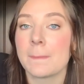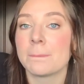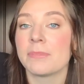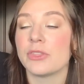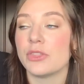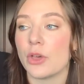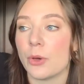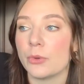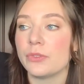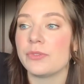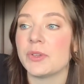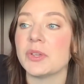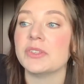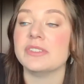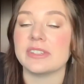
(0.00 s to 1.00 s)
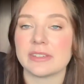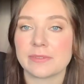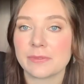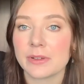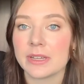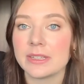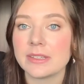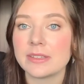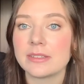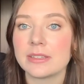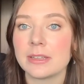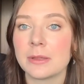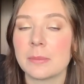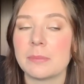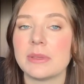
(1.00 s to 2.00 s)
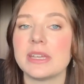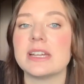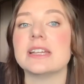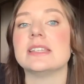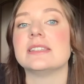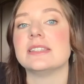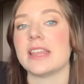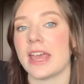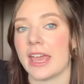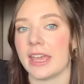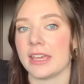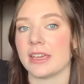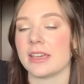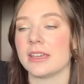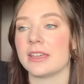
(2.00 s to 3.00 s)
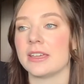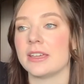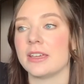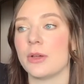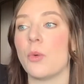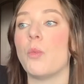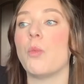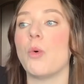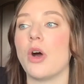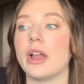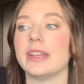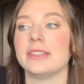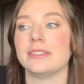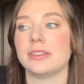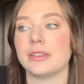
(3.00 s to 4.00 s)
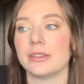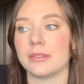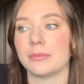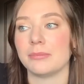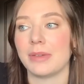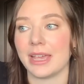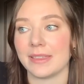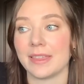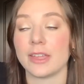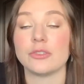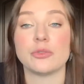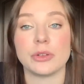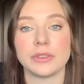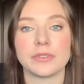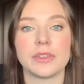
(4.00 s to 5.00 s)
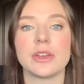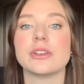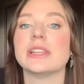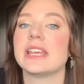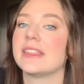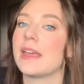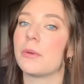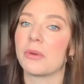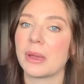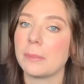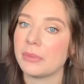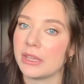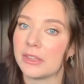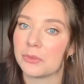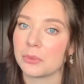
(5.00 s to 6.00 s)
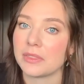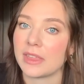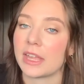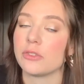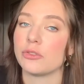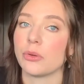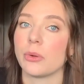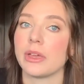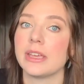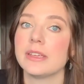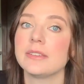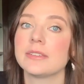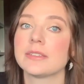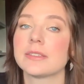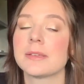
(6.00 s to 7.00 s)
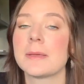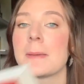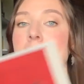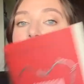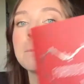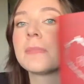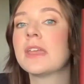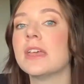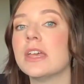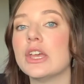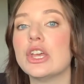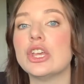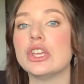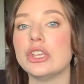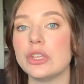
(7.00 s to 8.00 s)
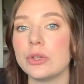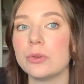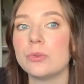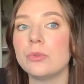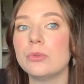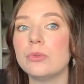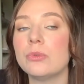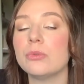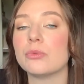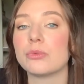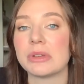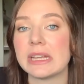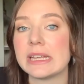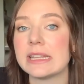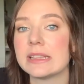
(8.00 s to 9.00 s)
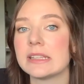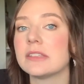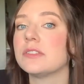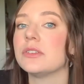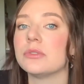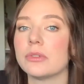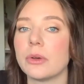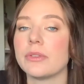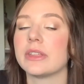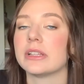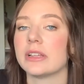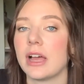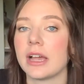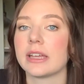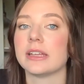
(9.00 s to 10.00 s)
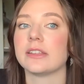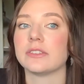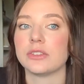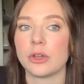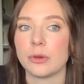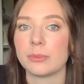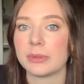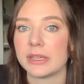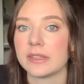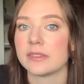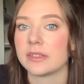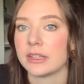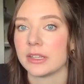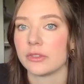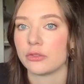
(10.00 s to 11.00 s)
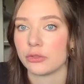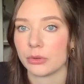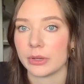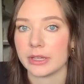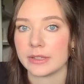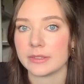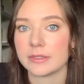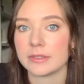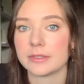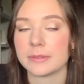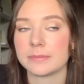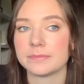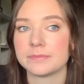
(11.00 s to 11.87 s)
Those feel different because they wanted to make that choice or like they were at peace with that choice. You reading this, you know that Lochan has no peace in his choice.